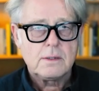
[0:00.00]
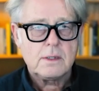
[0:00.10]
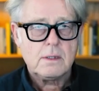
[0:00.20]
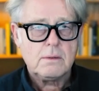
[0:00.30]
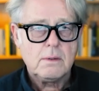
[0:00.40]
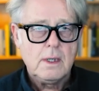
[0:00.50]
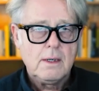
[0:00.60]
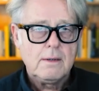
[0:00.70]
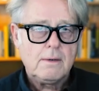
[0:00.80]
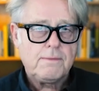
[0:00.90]
So,
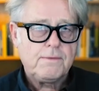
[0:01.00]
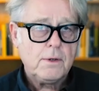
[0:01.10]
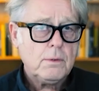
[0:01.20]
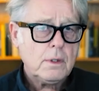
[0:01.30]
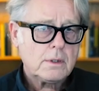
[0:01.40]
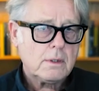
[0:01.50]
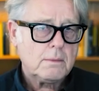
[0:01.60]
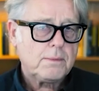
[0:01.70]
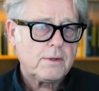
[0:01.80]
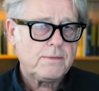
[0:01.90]
a focus on
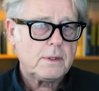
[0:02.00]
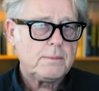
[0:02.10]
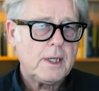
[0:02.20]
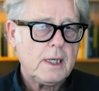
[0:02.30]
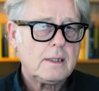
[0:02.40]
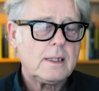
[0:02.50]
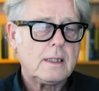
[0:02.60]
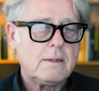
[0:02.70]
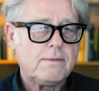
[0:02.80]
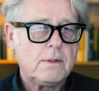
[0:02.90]
profitability
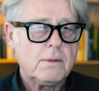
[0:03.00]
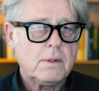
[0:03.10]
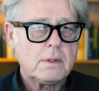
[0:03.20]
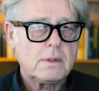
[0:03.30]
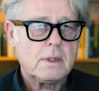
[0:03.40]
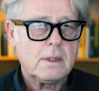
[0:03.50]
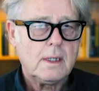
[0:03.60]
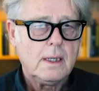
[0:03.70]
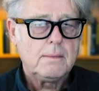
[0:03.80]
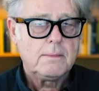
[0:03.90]
and a focus on
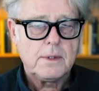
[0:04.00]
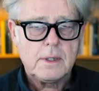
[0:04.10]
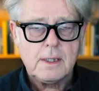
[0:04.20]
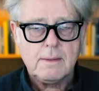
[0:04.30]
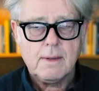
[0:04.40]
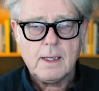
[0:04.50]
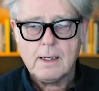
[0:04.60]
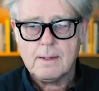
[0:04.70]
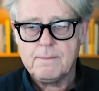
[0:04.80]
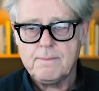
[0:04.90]
putting
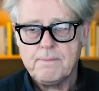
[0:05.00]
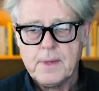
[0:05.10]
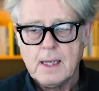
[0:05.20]
um,